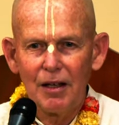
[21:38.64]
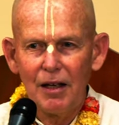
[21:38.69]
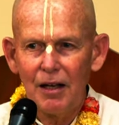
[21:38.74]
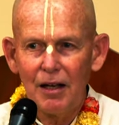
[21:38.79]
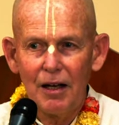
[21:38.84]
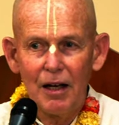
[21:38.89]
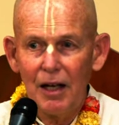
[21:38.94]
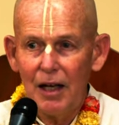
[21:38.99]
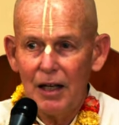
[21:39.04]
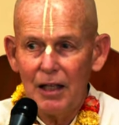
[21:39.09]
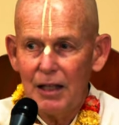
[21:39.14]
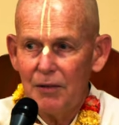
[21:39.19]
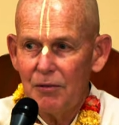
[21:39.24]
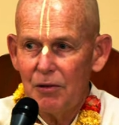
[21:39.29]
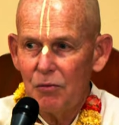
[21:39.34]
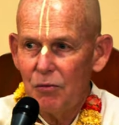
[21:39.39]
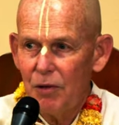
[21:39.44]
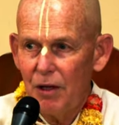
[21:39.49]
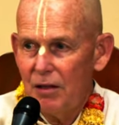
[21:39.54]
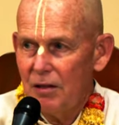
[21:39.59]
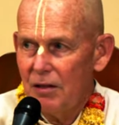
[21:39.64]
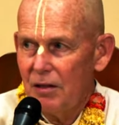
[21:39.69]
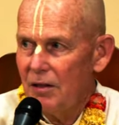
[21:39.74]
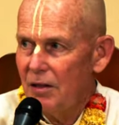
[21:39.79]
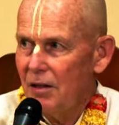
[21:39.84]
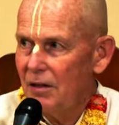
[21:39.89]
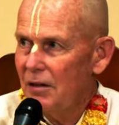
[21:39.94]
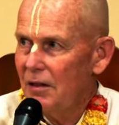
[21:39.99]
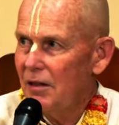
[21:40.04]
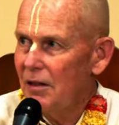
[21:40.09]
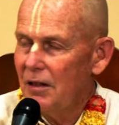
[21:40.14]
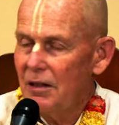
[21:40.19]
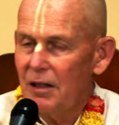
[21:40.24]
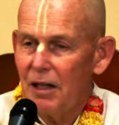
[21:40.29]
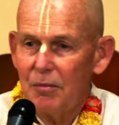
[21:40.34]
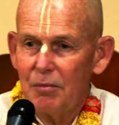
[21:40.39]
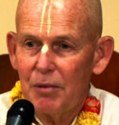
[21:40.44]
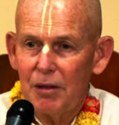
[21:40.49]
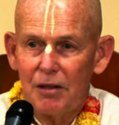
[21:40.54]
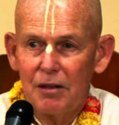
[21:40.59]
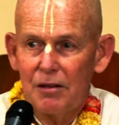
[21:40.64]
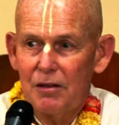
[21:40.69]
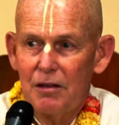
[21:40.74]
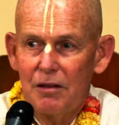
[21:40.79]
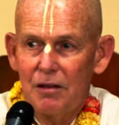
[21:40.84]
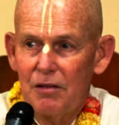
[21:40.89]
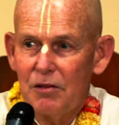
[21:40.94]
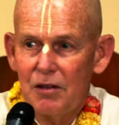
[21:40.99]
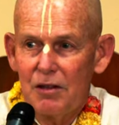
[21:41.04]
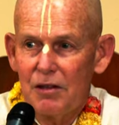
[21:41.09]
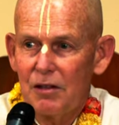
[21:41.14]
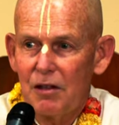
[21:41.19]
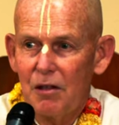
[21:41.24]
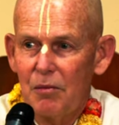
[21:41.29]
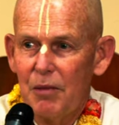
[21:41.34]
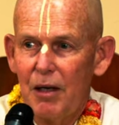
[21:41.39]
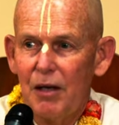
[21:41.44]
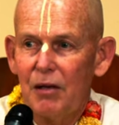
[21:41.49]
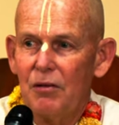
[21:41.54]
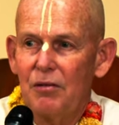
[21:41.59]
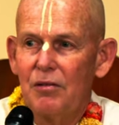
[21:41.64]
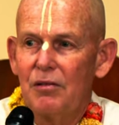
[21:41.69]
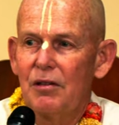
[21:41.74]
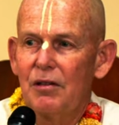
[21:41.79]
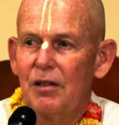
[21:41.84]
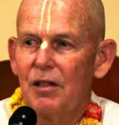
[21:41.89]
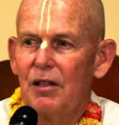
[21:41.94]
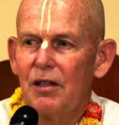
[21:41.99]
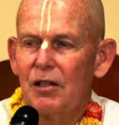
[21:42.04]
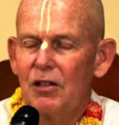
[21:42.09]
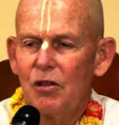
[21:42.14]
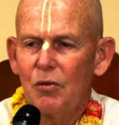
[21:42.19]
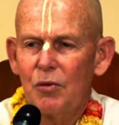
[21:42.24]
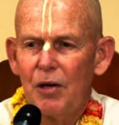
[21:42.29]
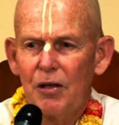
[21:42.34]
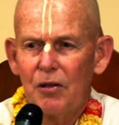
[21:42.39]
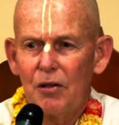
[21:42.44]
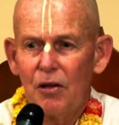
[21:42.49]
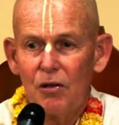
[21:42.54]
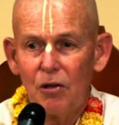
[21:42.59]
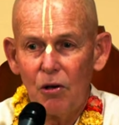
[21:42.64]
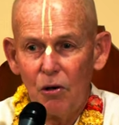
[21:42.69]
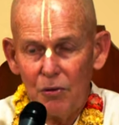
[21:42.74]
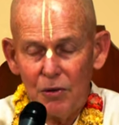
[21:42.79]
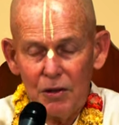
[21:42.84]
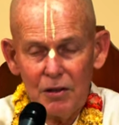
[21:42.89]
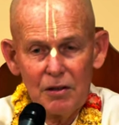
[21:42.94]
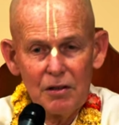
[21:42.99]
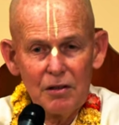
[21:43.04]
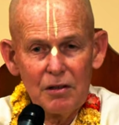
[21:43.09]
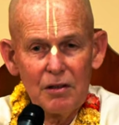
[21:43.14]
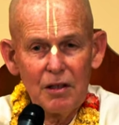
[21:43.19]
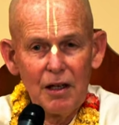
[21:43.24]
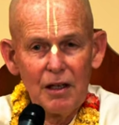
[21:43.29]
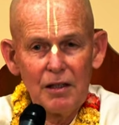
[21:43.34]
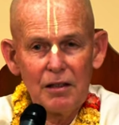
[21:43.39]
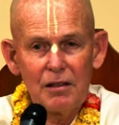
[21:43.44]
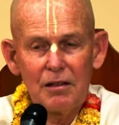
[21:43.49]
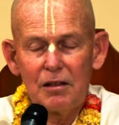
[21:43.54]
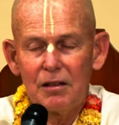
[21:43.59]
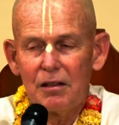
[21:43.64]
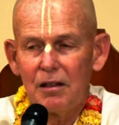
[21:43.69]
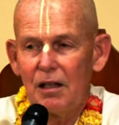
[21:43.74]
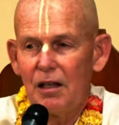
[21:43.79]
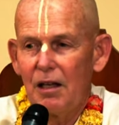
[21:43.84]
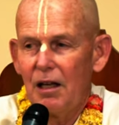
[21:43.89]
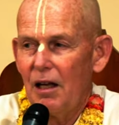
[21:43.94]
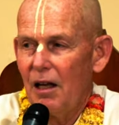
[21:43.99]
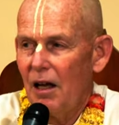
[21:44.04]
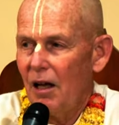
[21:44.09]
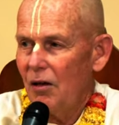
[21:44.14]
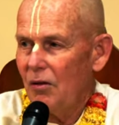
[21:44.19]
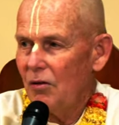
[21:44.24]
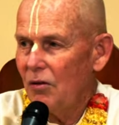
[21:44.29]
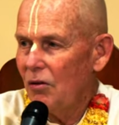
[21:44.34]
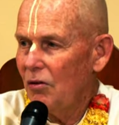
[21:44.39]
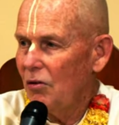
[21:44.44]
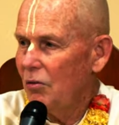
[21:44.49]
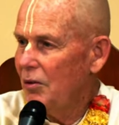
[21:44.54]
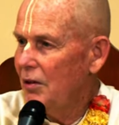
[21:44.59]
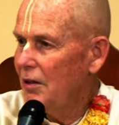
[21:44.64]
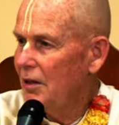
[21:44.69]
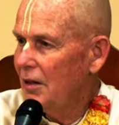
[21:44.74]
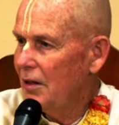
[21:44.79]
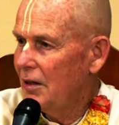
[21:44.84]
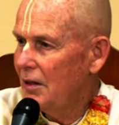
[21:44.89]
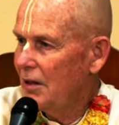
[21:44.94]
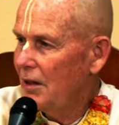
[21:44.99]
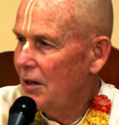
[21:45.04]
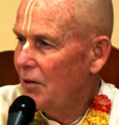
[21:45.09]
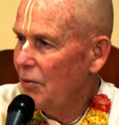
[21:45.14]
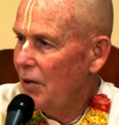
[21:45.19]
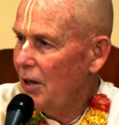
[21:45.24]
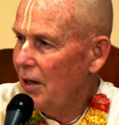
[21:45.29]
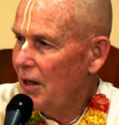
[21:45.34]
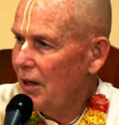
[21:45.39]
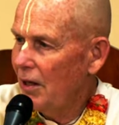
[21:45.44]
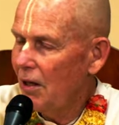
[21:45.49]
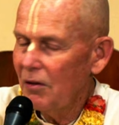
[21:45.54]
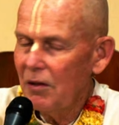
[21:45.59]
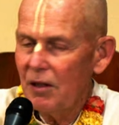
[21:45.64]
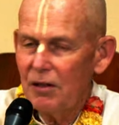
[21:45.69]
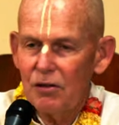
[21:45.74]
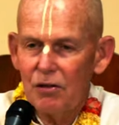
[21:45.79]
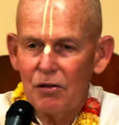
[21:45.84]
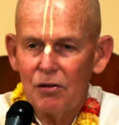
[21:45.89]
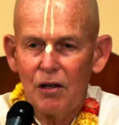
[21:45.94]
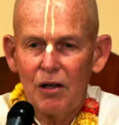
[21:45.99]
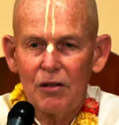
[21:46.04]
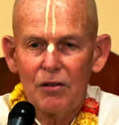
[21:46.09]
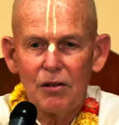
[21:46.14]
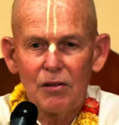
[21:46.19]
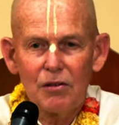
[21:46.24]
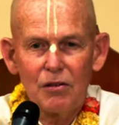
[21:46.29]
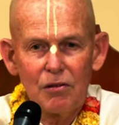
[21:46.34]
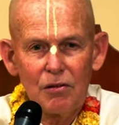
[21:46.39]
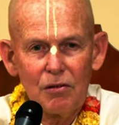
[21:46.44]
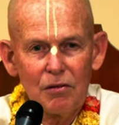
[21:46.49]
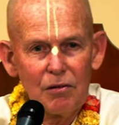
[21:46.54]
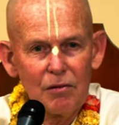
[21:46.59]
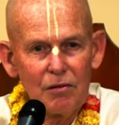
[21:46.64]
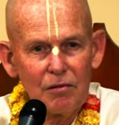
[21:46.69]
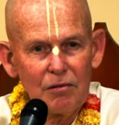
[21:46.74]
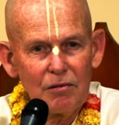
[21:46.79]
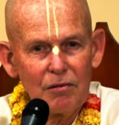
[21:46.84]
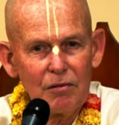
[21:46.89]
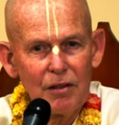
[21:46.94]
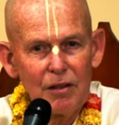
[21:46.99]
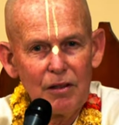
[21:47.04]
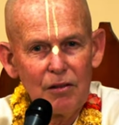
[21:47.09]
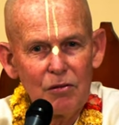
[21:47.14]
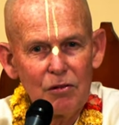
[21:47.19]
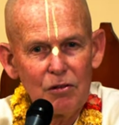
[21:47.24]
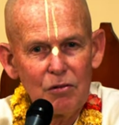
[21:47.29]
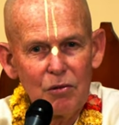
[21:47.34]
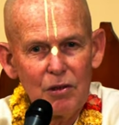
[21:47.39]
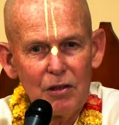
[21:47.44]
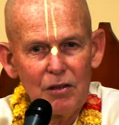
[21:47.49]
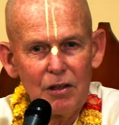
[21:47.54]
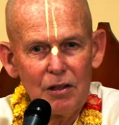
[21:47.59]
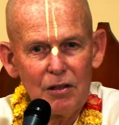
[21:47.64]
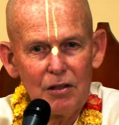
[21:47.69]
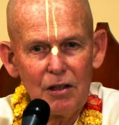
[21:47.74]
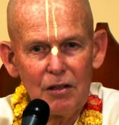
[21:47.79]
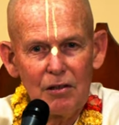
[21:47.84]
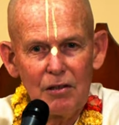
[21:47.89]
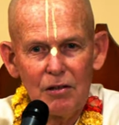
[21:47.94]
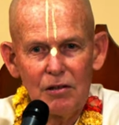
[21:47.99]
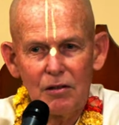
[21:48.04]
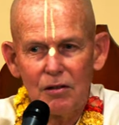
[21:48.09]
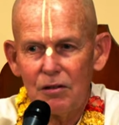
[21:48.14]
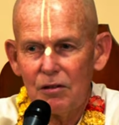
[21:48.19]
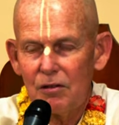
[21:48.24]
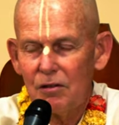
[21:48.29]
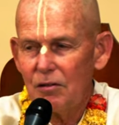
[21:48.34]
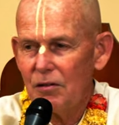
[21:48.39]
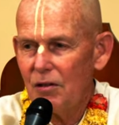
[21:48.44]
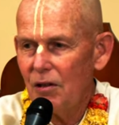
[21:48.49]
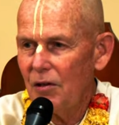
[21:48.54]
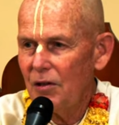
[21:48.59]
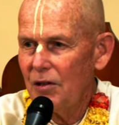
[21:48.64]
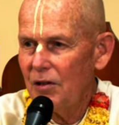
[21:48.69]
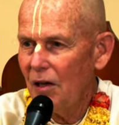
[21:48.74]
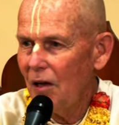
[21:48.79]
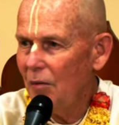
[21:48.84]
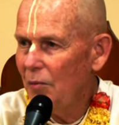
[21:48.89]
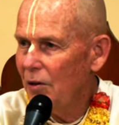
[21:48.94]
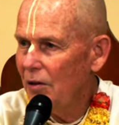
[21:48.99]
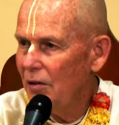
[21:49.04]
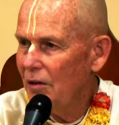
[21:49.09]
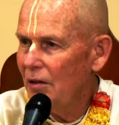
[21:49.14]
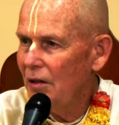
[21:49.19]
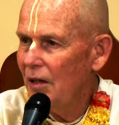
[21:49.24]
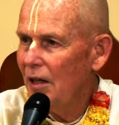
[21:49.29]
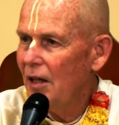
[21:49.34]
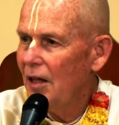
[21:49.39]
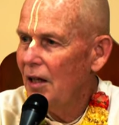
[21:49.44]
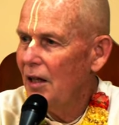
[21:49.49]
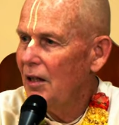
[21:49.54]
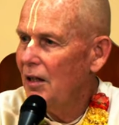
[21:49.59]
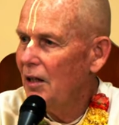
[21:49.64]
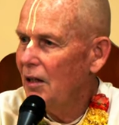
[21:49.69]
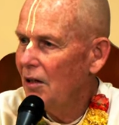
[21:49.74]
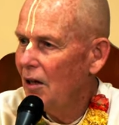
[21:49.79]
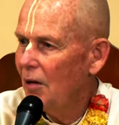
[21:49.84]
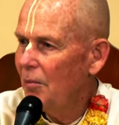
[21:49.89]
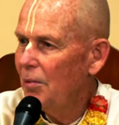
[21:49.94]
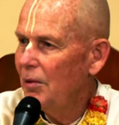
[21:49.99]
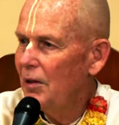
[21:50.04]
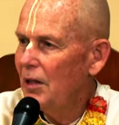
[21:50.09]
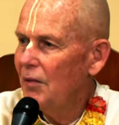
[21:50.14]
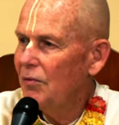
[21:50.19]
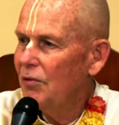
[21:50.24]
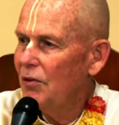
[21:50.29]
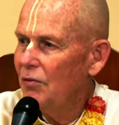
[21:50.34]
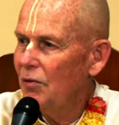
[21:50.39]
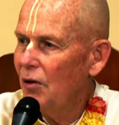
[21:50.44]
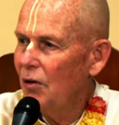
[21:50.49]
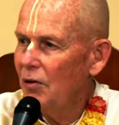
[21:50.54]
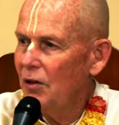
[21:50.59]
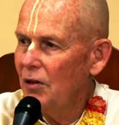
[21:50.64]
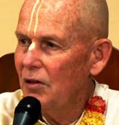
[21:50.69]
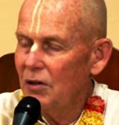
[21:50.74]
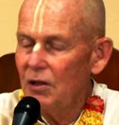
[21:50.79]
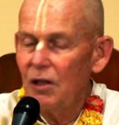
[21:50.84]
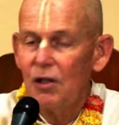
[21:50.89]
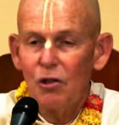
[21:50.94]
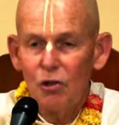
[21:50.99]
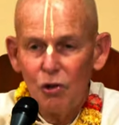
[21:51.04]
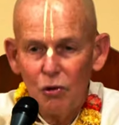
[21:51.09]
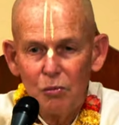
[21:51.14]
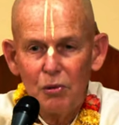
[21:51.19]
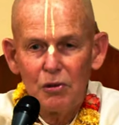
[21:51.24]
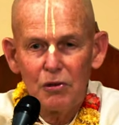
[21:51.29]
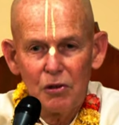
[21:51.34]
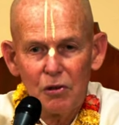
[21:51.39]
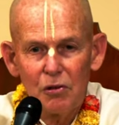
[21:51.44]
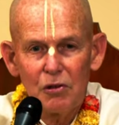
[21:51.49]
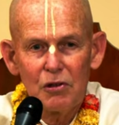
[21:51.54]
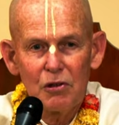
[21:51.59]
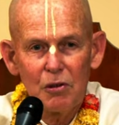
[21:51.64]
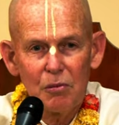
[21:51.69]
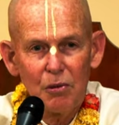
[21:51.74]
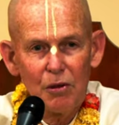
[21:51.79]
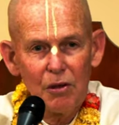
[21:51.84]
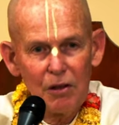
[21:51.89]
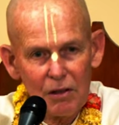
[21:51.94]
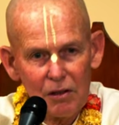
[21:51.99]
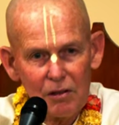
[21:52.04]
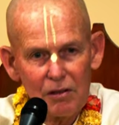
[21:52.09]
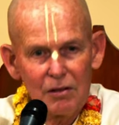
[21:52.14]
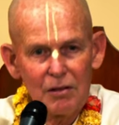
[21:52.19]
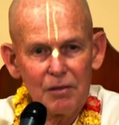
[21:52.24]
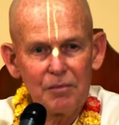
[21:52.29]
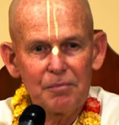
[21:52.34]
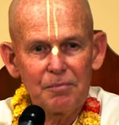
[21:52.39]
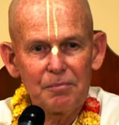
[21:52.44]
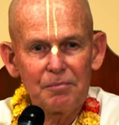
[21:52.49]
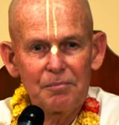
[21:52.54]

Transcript: And I hadn't even read CC yet because it had just come out. So I thought, oh, this is nice. I'll go to a CC reading. I'll get to hear Sri Chaitanya Charitamrita in the company of devotees who produced the books.